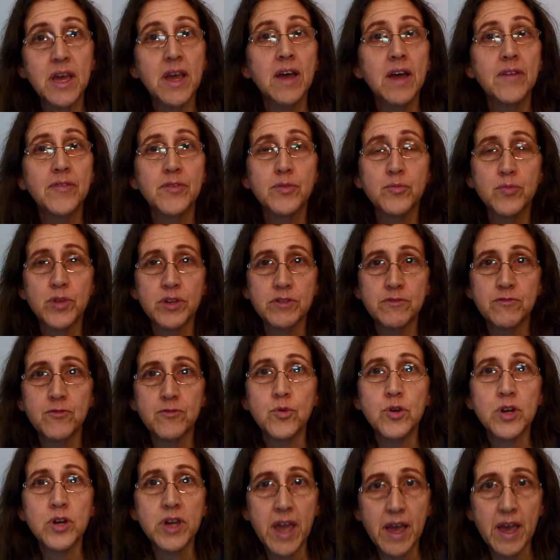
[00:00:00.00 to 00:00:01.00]
I have the written
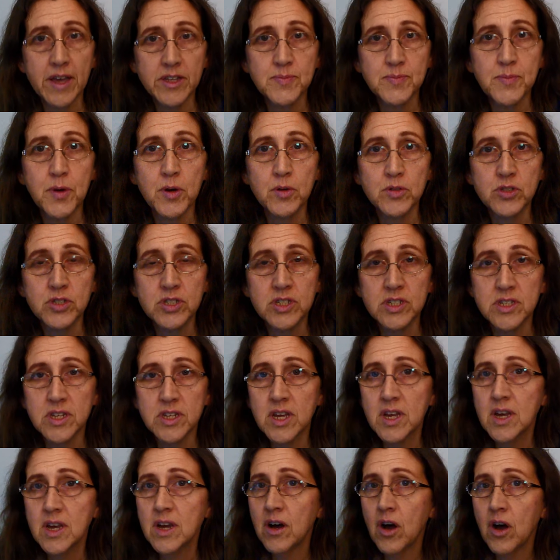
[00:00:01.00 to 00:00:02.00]
forecast
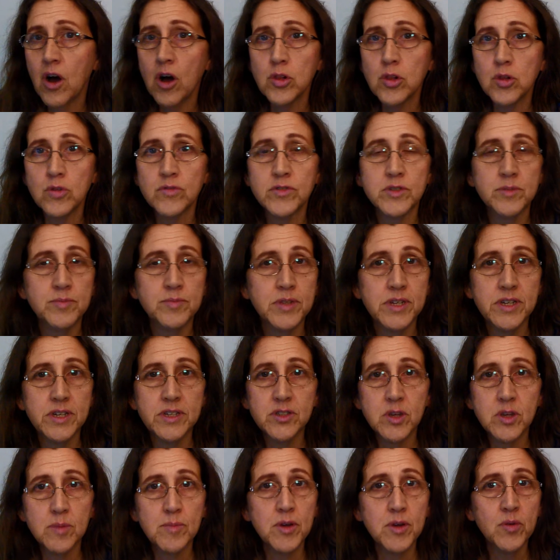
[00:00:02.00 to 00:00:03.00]
posted all over the
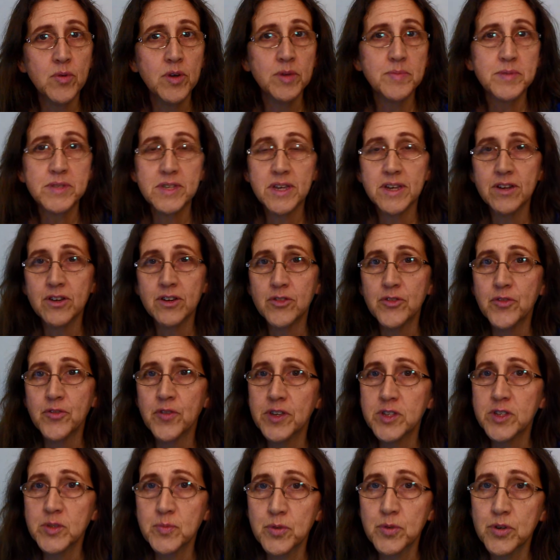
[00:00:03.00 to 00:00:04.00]
place on my website, on
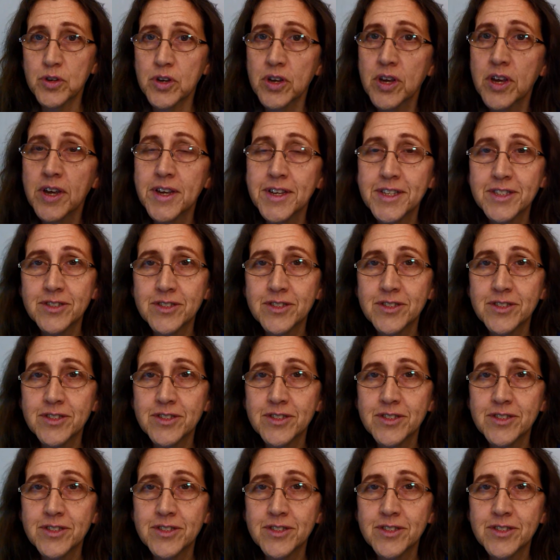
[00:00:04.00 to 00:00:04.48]
Facebook,